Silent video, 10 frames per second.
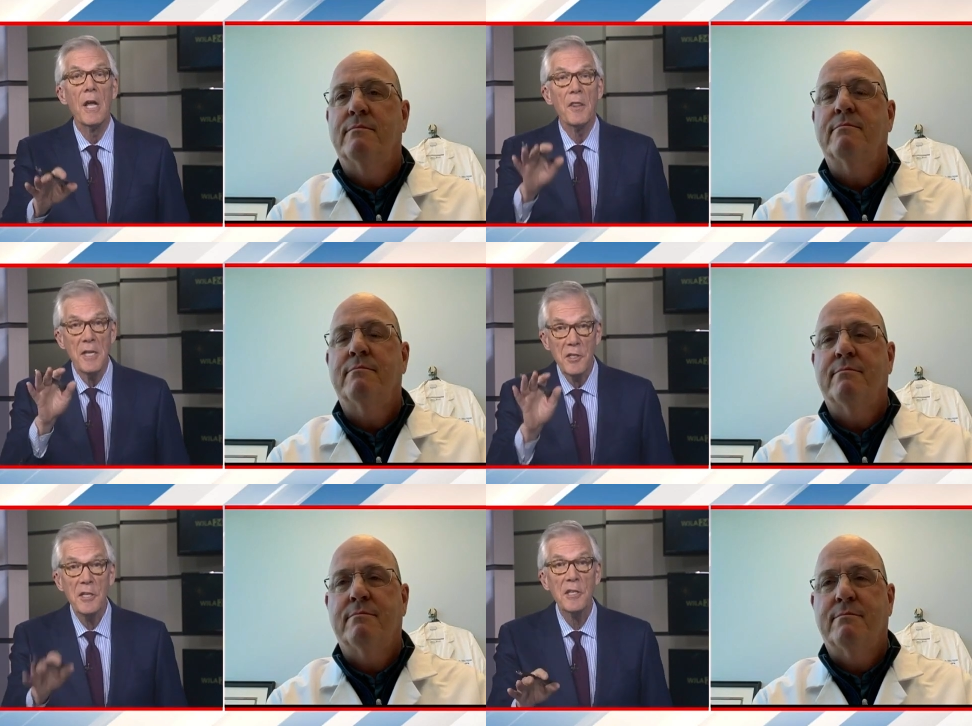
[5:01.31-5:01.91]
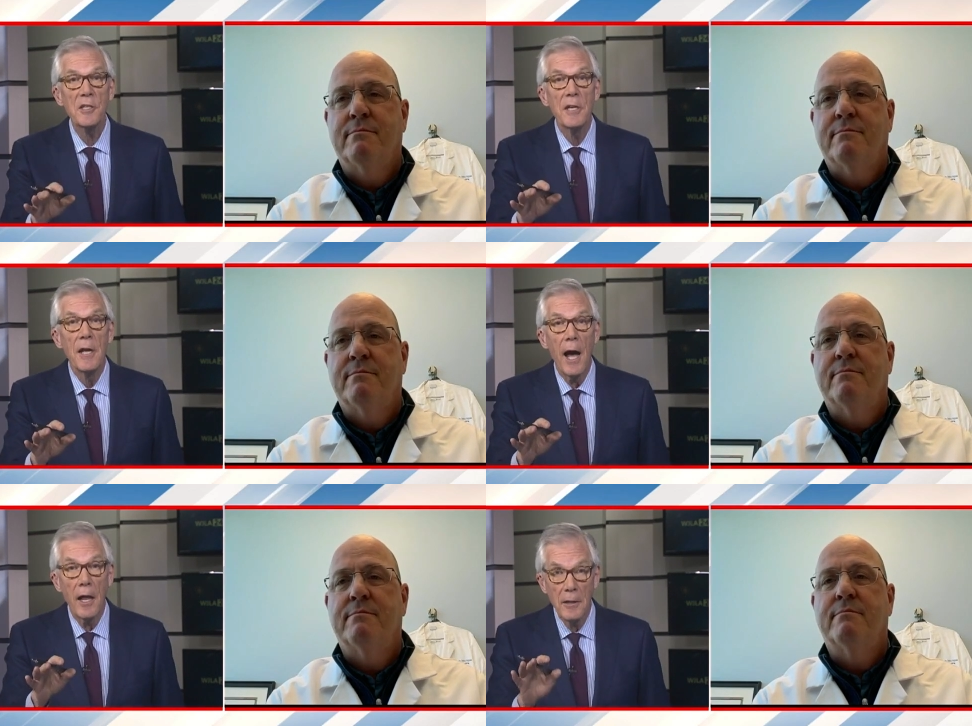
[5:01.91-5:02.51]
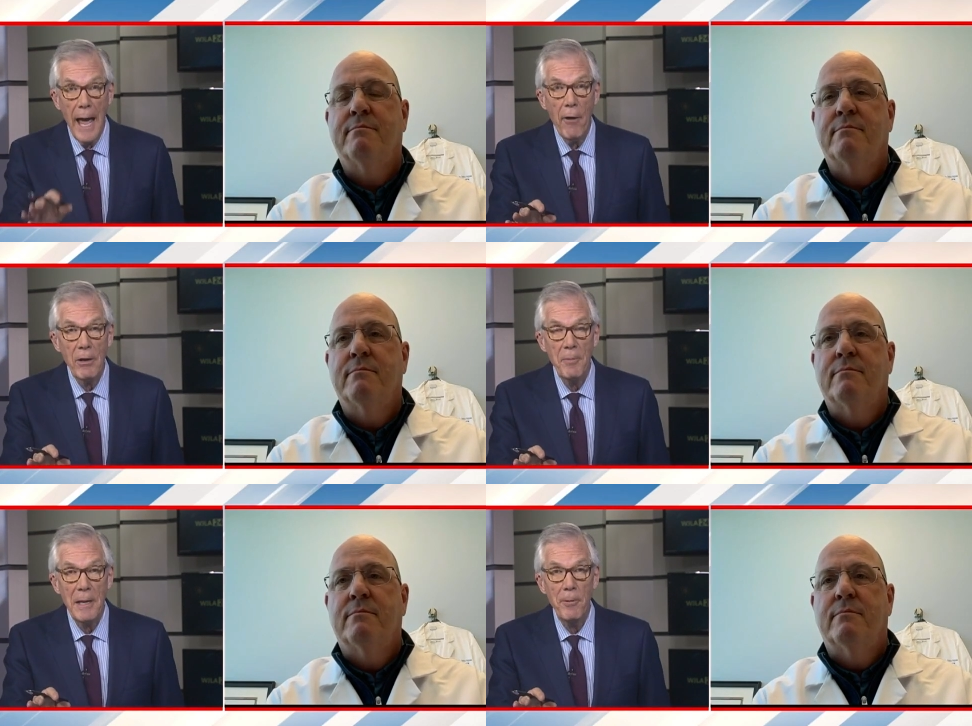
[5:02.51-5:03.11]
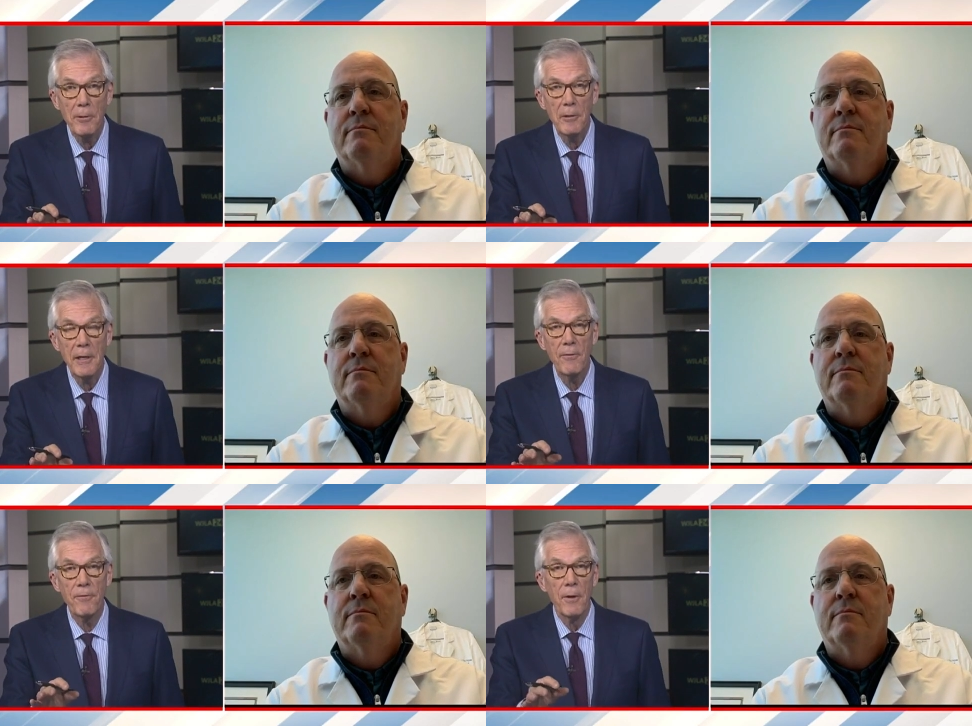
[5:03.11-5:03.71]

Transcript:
Speaker 1: This is allowing people to live